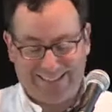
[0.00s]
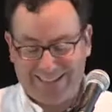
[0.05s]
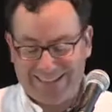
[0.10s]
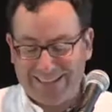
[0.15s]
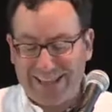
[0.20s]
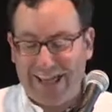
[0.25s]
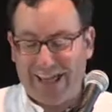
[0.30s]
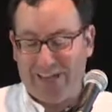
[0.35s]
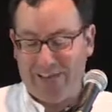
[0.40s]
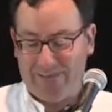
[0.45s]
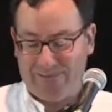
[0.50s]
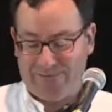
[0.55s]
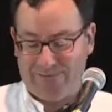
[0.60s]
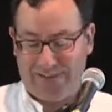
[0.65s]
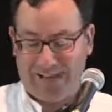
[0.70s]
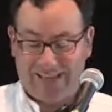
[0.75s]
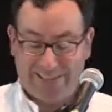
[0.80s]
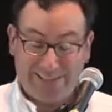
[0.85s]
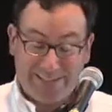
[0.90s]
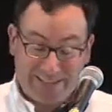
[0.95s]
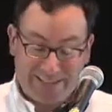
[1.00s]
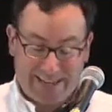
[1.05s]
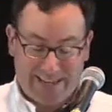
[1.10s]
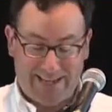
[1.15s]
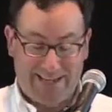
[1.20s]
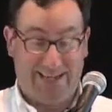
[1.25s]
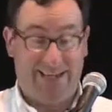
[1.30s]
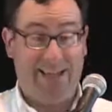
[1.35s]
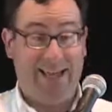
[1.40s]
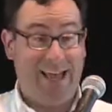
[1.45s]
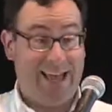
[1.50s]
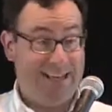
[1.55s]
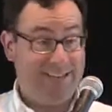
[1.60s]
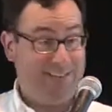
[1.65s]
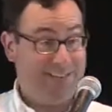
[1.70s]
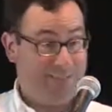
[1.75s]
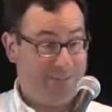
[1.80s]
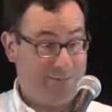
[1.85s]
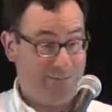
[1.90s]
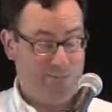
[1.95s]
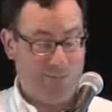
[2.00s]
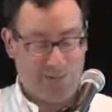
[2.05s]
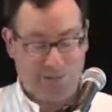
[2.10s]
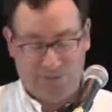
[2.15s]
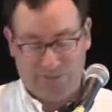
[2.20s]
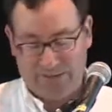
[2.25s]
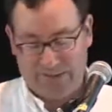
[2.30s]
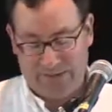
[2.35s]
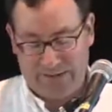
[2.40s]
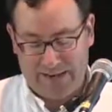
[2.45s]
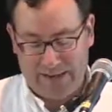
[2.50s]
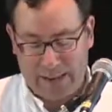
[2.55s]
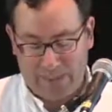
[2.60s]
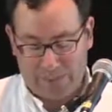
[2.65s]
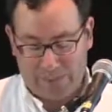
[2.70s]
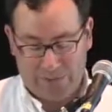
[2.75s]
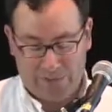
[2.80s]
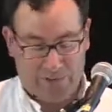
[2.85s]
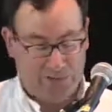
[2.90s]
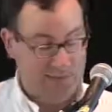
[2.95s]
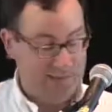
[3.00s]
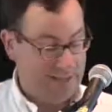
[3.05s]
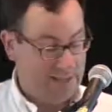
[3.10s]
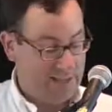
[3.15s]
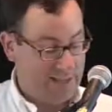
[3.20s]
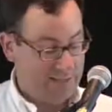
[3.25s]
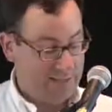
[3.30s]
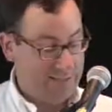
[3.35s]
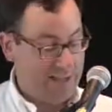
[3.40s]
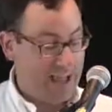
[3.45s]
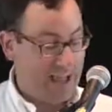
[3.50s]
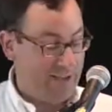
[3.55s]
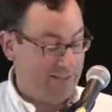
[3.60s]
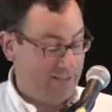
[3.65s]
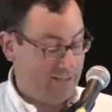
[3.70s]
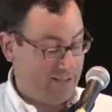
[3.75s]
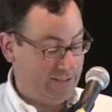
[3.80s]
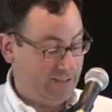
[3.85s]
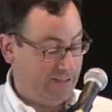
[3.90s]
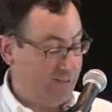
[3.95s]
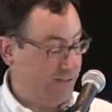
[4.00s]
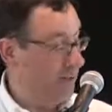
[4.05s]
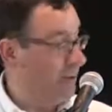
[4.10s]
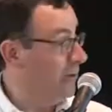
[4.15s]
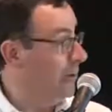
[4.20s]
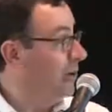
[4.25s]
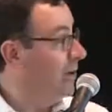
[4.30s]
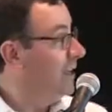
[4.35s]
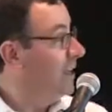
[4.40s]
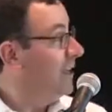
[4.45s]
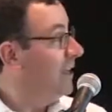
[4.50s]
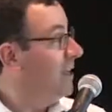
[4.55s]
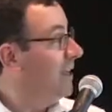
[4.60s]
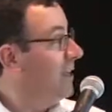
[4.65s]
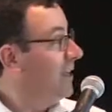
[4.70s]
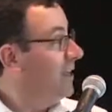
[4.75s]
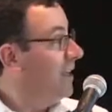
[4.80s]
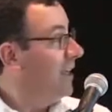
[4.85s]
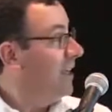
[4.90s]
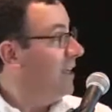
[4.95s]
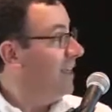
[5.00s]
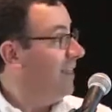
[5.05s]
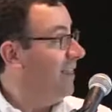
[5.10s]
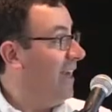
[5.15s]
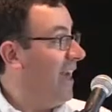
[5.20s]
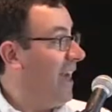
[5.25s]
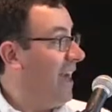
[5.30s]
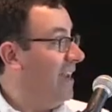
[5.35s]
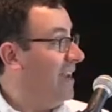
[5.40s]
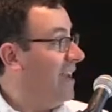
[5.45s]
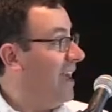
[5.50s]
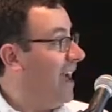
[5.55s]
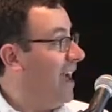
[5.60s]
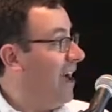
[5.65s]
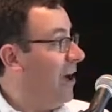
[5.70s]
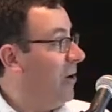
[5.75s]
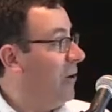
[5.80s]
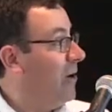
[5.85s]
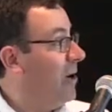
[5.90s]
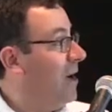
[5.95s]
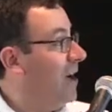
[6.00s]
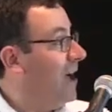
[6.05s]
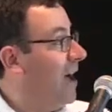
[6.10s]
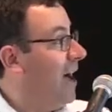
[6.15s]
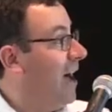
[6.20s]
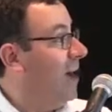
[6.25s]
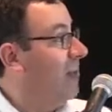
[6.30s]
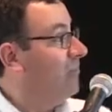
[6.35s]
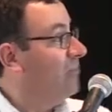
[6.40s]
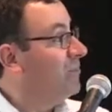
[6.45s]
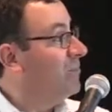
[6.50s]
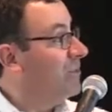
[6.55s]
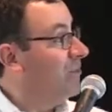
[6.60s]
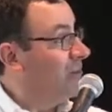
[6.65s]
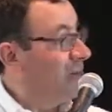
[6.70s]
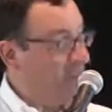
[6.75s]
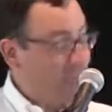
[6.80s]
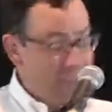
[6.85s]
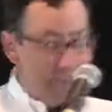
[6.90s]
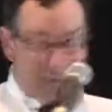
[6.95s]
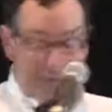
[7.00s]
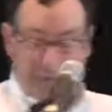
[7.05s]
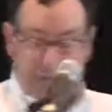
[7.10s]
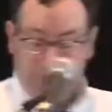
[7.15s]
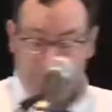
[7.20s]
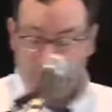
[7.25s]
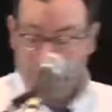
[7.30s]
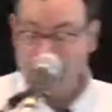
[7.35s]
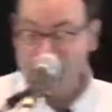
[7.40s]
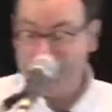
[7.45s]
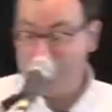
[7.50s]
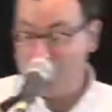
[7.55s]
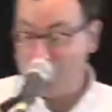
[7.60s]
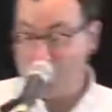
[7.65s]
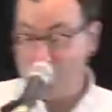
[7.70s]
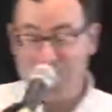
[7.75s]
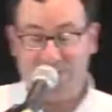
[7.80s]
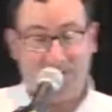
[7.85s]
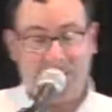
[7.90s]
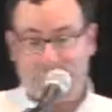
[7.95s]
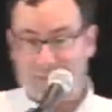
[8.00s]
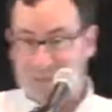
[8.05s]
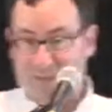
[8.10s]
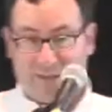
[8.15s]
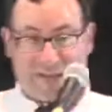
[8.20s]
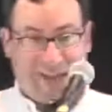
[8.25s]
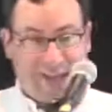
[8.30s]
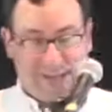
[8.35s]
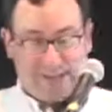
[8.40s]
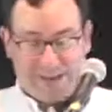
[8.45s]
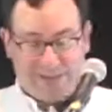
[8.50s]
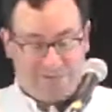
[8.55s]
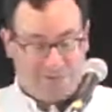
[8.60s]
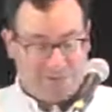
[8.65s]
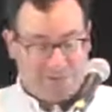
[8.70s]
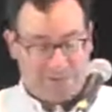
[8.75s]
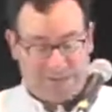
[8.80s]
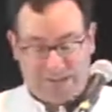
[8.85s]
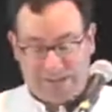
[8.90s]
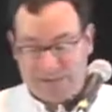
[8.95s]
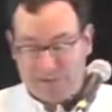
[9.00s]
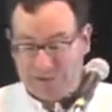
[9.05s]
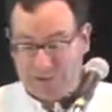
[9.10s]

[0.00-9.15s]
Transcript: itself as data, as producing the numbers, and I'll dive into that now. Uh, so a couple of keywords that will guide everything